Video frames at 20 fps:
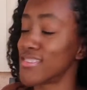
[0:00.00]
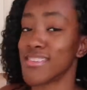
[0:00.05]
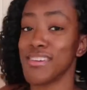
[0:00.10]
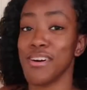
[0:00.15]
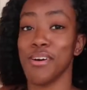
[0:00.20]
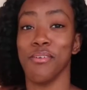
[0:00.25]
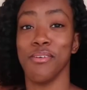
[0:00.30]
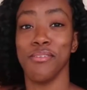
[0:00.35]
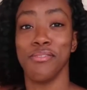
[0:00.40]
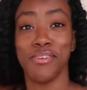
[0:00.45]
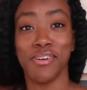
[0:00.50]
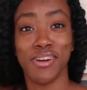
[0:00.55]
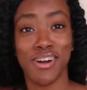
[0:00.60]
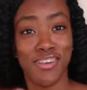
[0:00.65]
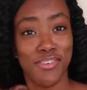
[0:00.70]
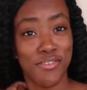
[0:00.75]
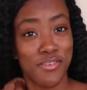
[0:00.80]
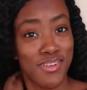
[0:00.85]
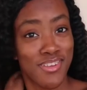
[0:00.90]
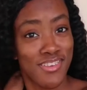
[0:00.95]
So if you
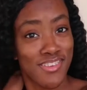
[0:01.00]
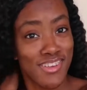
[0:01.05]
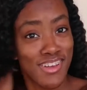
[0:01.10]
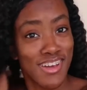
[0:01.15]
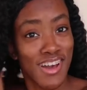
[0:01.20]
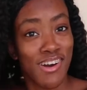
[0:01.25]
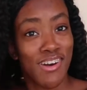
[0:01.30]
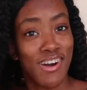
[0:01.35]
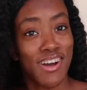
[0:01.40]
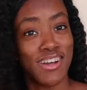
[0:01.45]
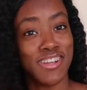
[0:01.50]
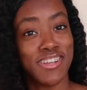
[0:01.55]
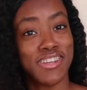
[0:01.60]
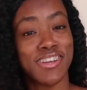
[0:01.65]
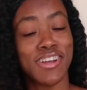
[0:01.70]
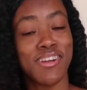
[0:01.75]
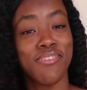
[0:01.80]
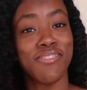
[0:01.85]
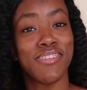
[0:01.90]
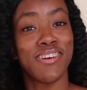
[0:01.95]
guys want to see how I
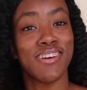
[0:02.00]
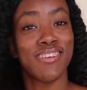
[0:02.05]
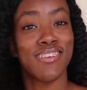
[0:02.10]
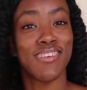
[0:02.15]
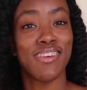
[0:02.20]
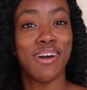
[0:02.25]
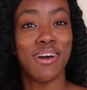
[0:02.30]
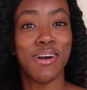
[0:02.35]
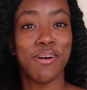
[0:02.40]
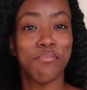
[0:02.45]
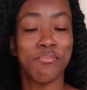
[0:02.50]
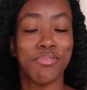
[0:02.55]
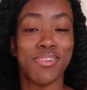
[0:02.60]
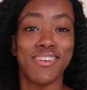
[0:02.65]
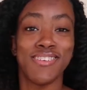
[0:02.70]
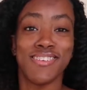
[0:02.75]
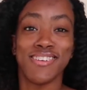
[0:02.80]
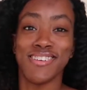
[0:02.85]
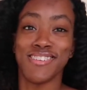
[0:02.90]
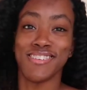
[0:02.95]
achieved this,
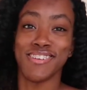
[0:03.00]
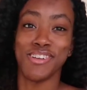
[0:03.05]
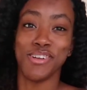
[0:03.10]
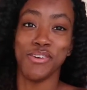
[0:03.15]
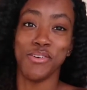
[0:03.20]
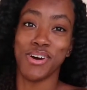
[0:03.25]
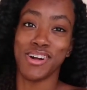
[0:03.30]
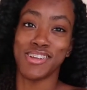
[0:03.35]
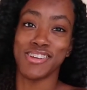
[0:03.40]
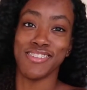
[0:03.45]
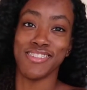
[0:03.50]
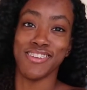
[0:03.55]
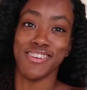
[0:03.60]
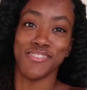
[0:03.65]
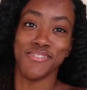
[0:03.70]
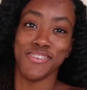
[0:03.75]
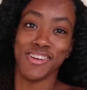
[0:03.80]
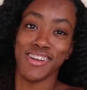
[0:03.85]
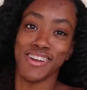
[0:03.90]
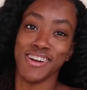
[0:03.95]
please continue watching this
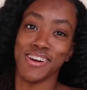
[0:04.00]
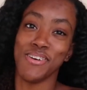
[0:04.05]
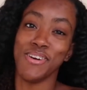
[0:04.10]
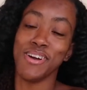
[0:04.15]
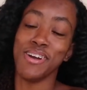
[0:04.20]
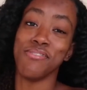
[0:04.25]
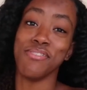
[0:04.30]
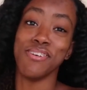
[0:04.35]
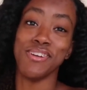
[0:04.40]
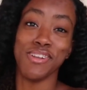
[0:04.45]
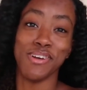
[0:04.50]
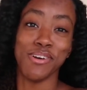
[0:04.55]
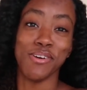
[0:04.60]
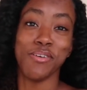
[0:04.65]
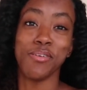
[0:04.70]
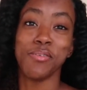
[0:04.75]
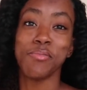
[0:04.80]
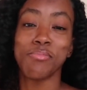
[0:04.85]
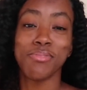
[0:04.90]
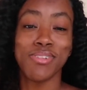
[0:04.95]
video. If you're
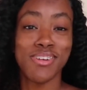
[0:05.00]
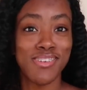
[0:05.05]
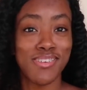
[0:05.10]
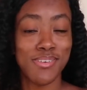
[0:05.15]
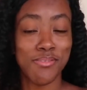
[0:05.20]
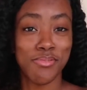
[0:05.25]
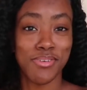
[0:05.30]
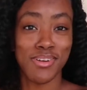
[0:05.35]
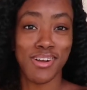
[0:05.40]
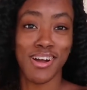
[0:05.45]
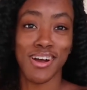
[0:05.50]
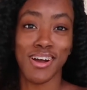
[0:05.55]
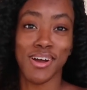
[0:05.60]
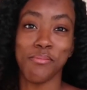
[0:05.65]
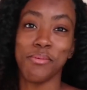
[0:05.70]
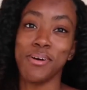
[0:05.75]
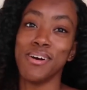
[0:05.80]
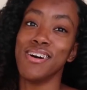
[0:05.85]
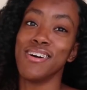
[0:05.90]
new, please subscribe.